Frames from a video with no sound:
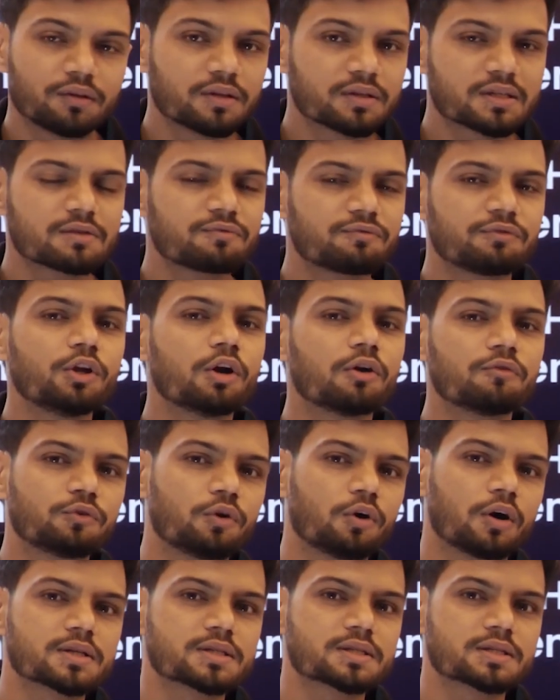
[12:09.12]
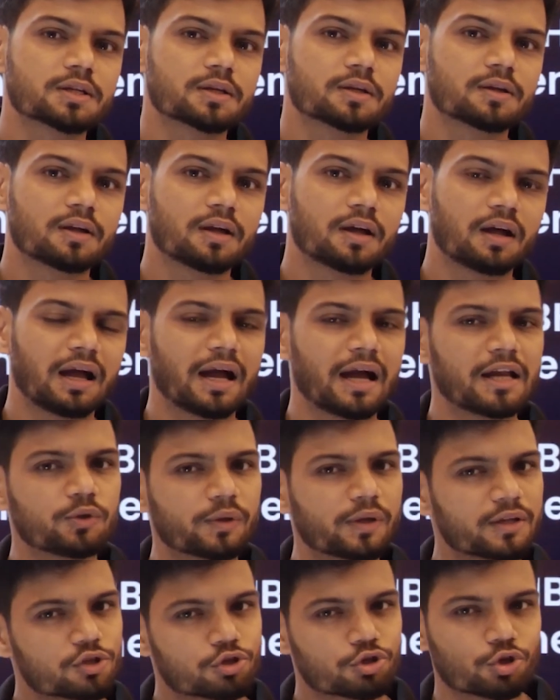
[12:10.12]
this is free of cost and you
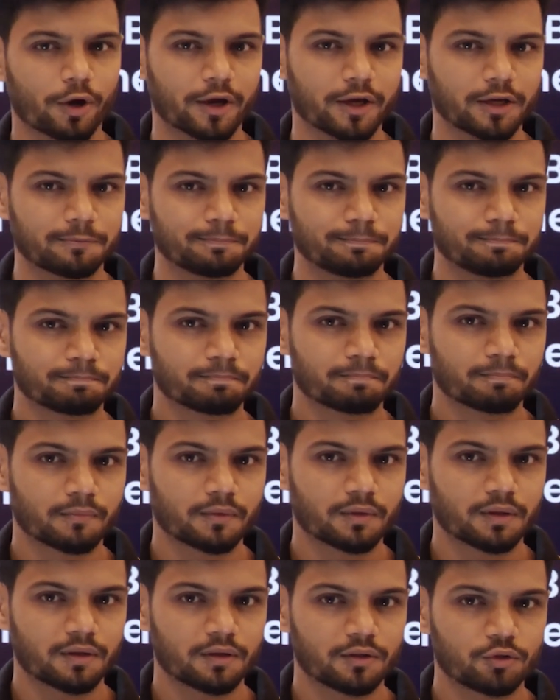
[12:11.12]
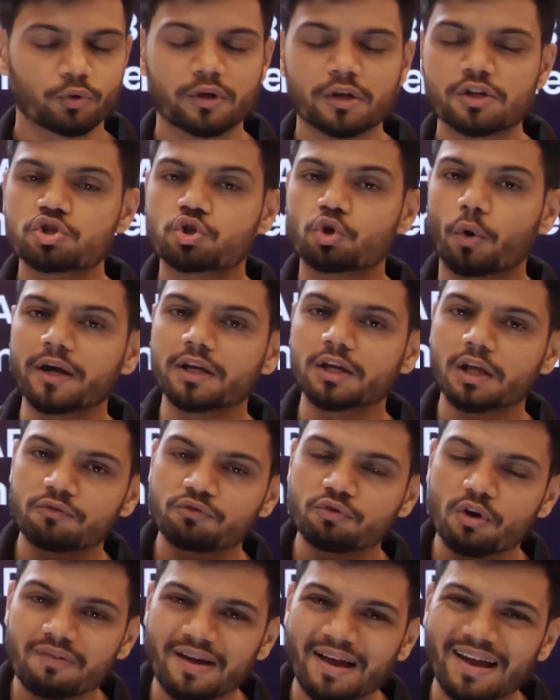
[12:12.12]
can join. You can join if
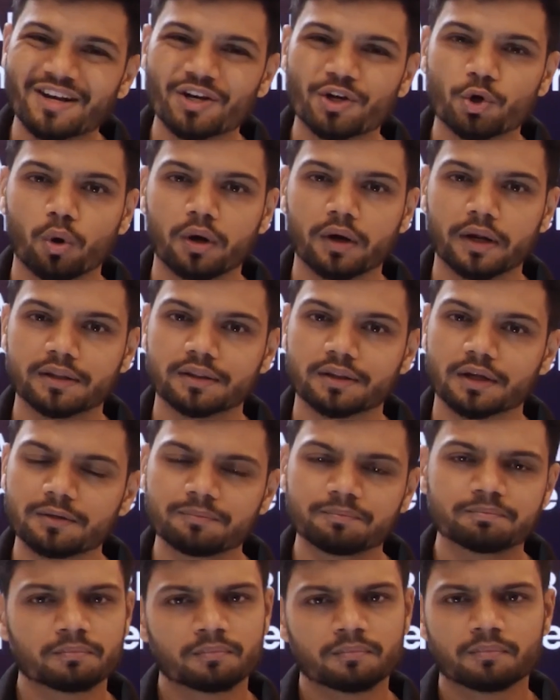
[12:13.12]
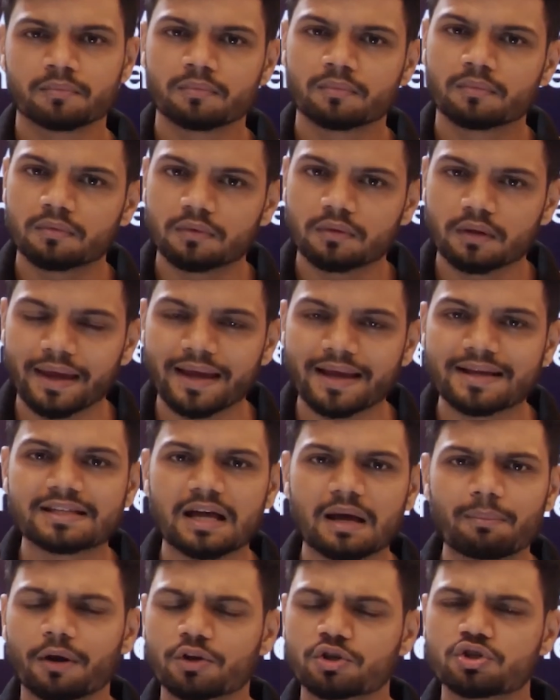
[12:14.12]
you have enrolled in the
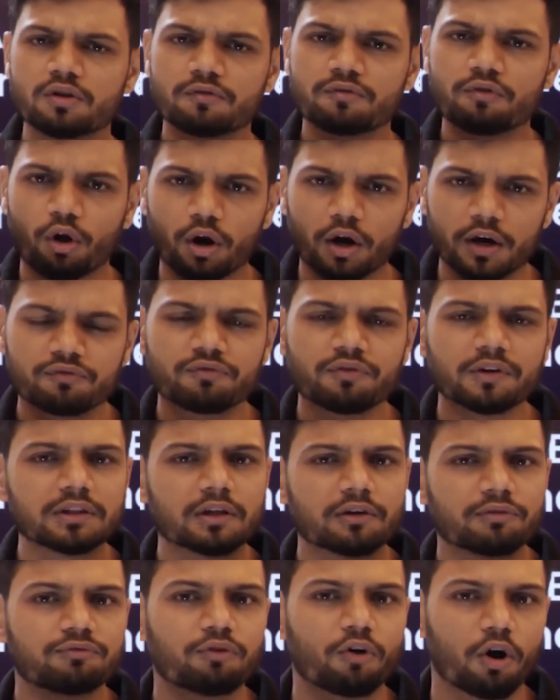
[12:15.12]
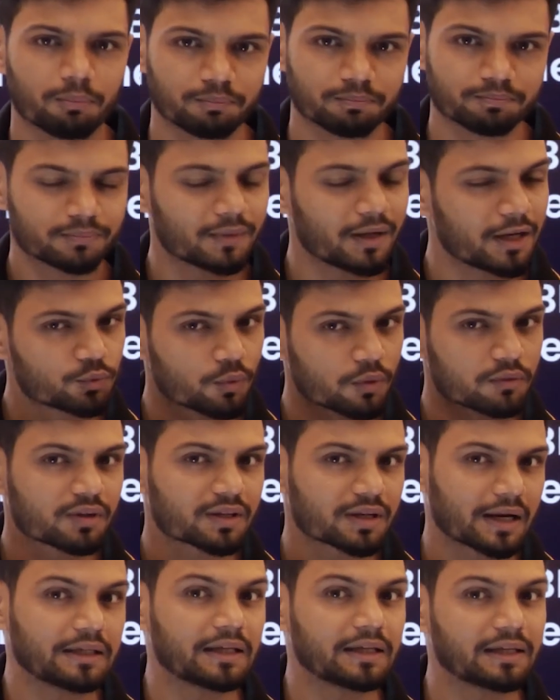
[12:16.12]
examination, if you already filled the form. That is one of the
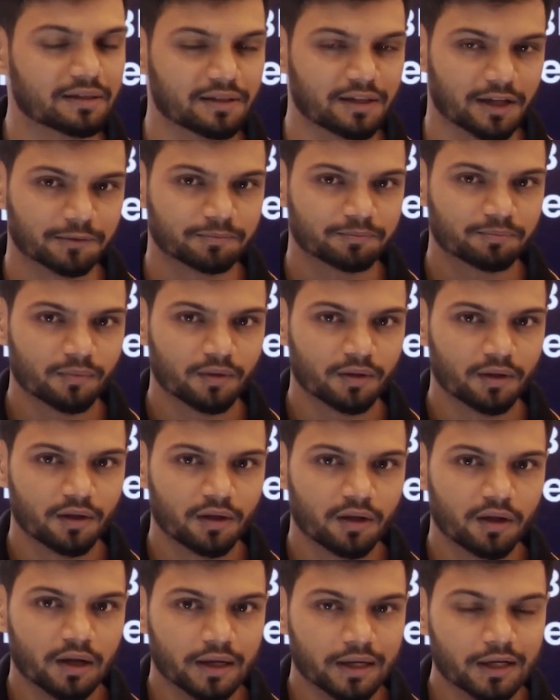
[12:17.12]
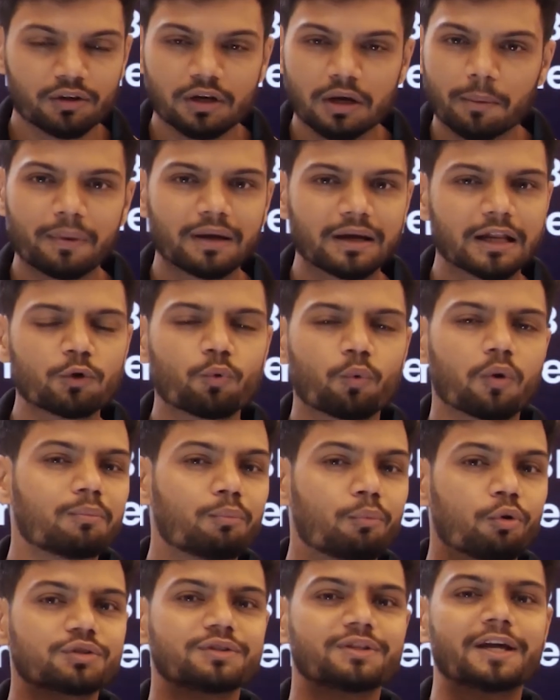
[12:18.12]
criteria there. Now, let me tell you one
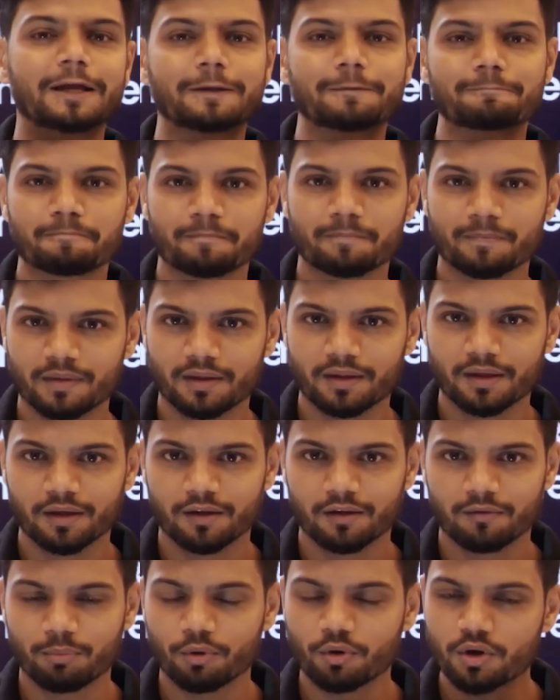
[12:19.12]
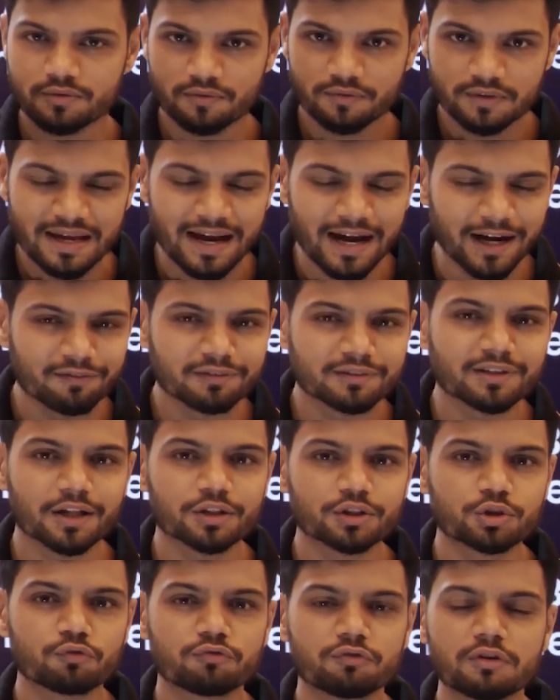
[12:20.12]
more thing. Because we at
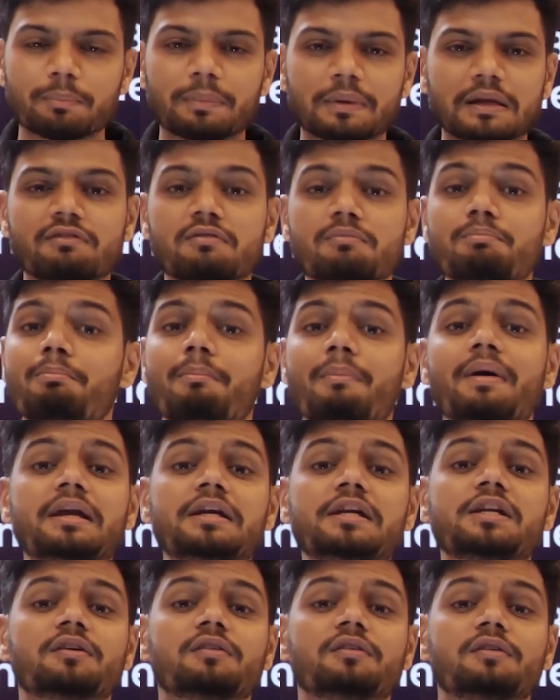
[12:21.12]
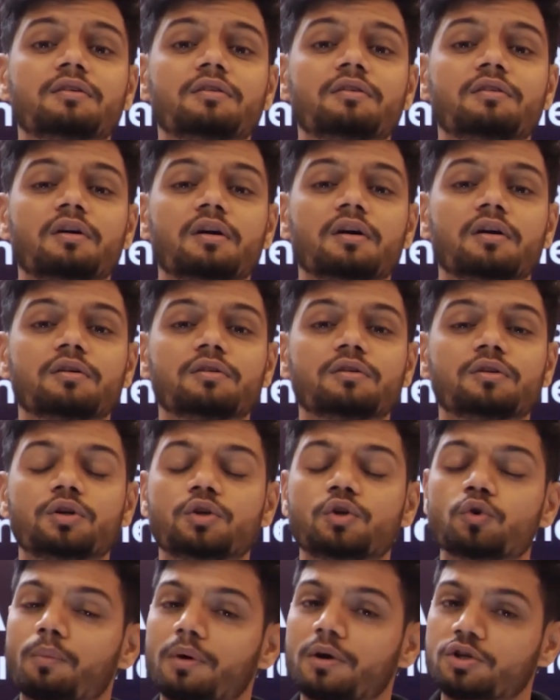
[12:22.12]
Vedantu, we believe in merit
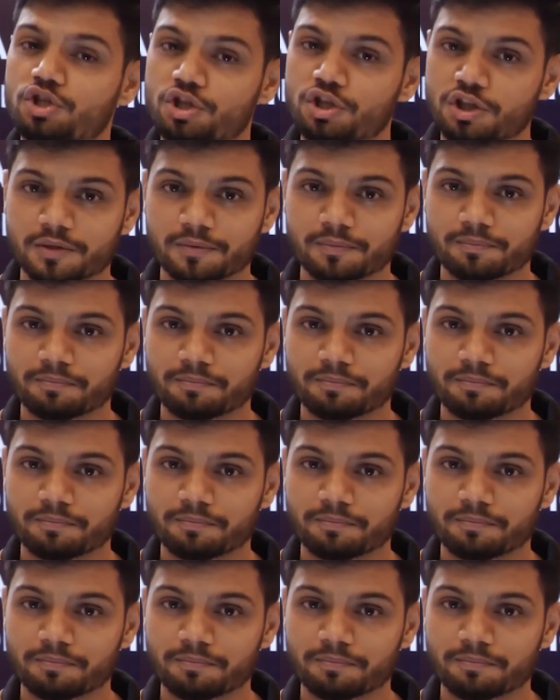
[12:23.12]
too much.